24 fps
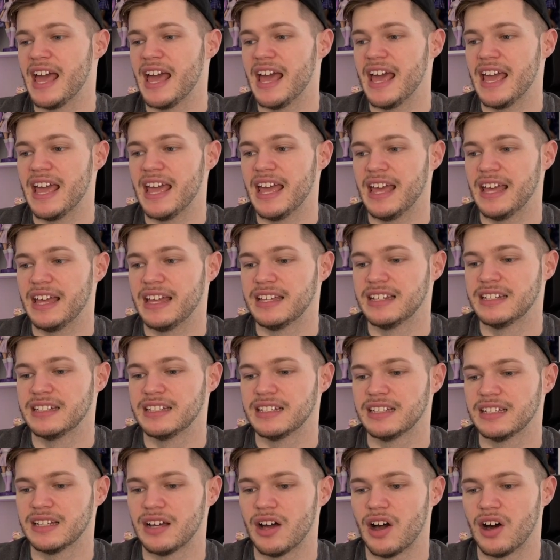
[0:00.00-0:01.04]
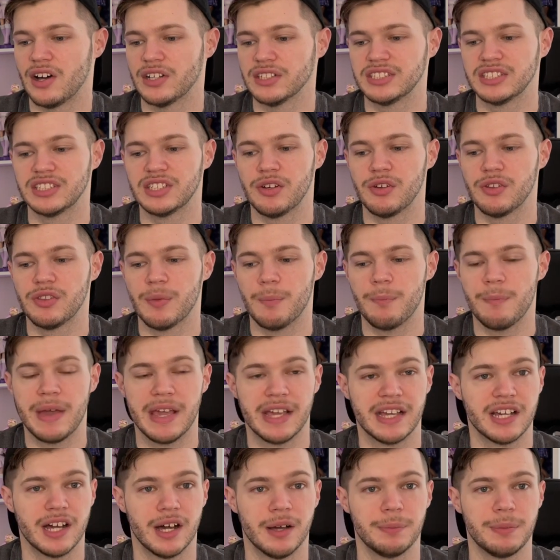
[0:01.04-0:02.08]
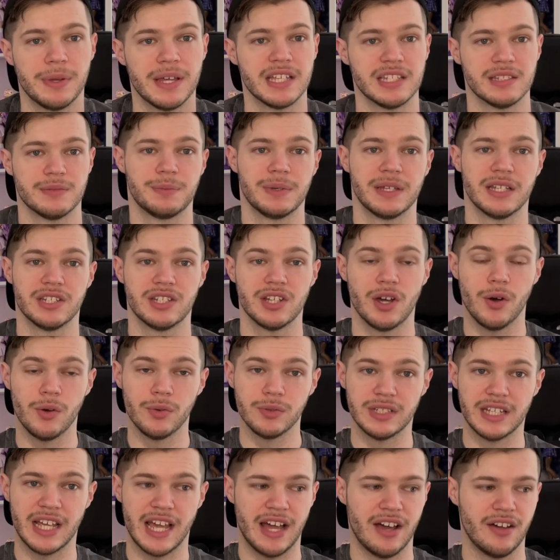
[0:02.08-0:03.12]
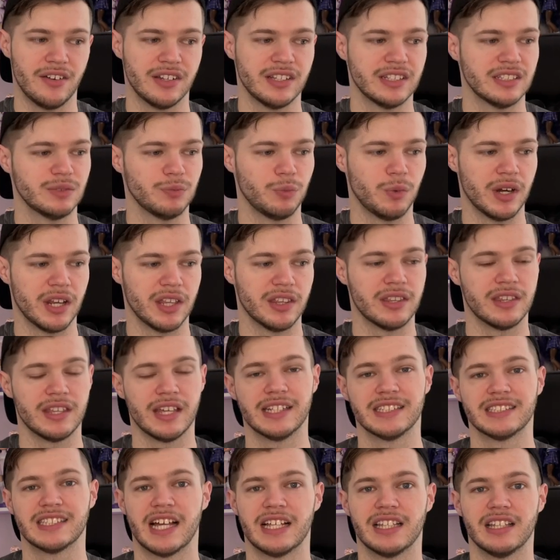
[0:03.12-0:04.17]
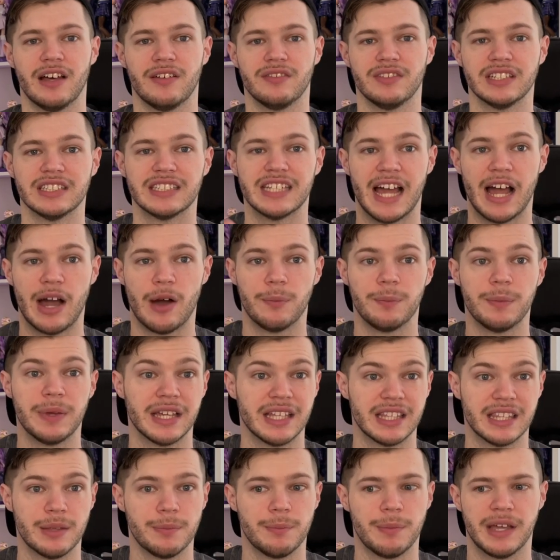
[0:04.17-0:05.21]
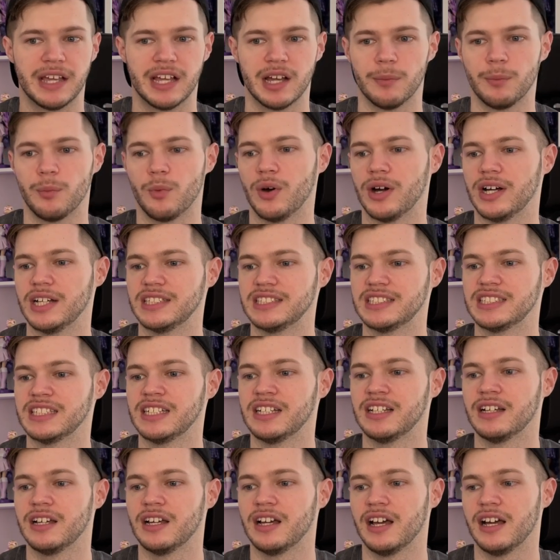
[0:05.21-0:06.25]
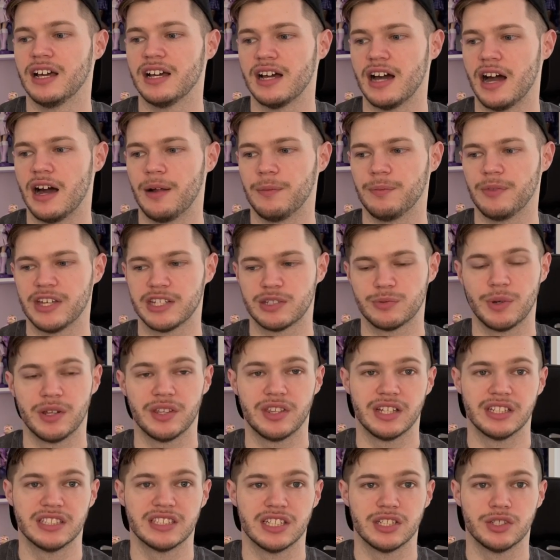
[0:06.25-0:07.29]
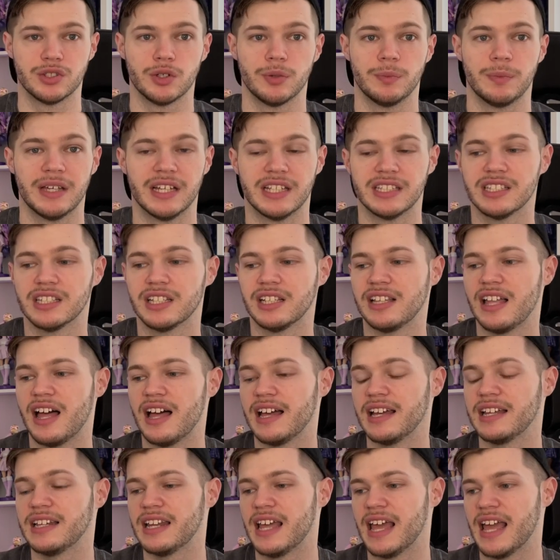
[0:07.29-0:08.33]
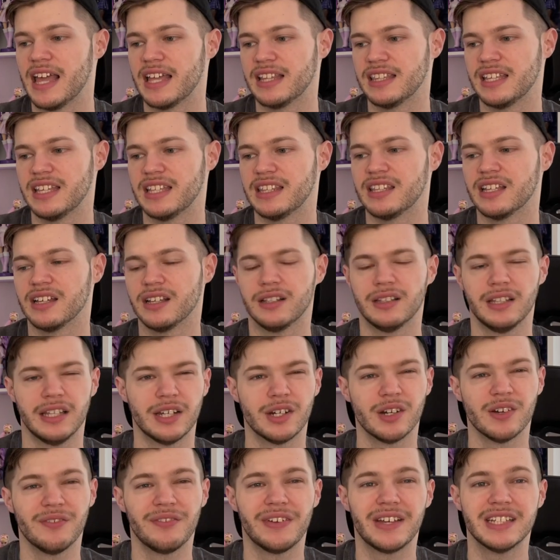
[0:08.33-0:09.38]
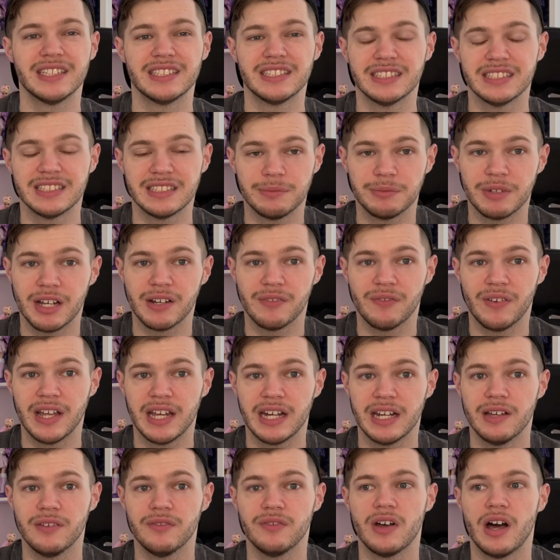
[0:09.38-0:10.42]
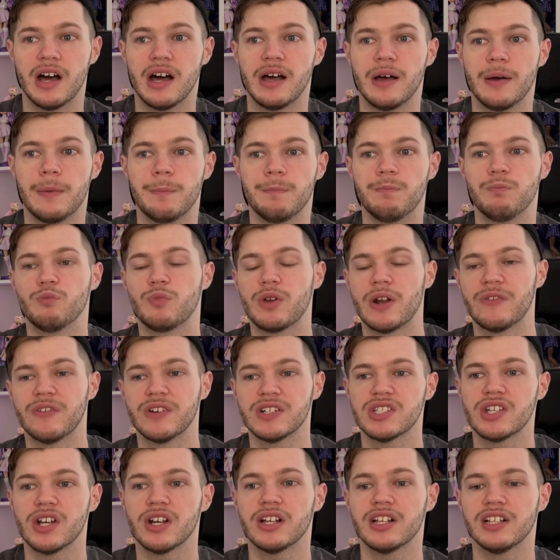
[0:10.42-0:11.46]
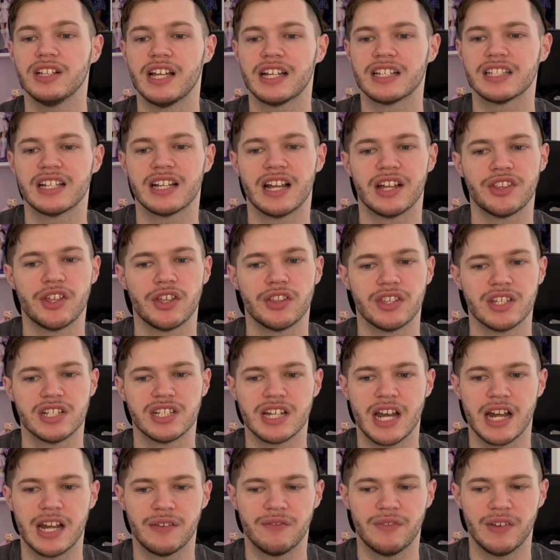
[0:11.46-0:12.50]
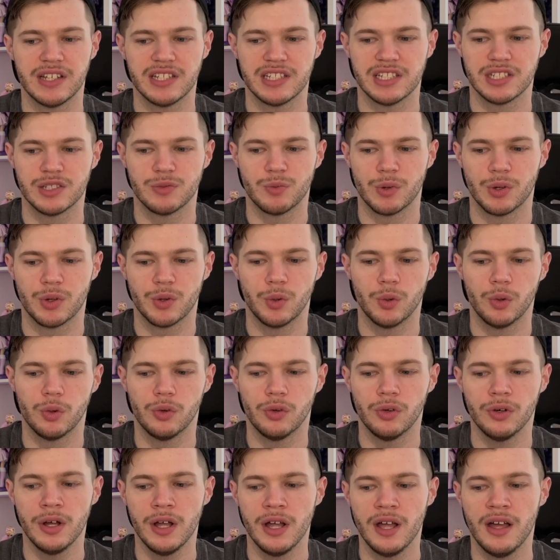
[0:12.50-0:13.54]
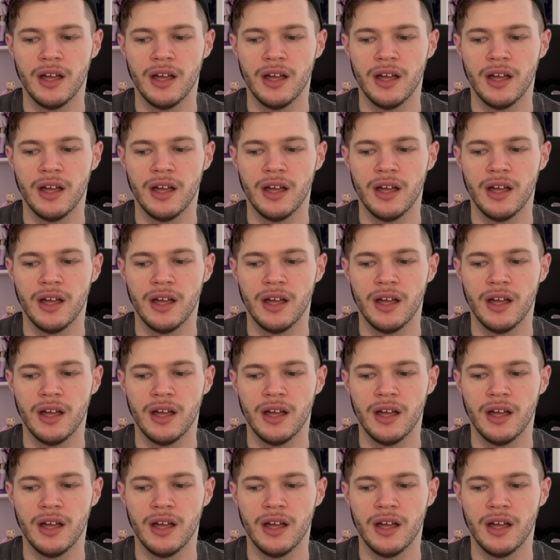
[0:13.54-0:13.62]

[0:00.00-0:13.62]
And also the makeup has been toned down. And one of the things I loved is how big the makeup was. That's one of the things that drew me into the line. And then the glitter faces, I'm not a fan of. When I first started collecting, I thought the shiny faces were cool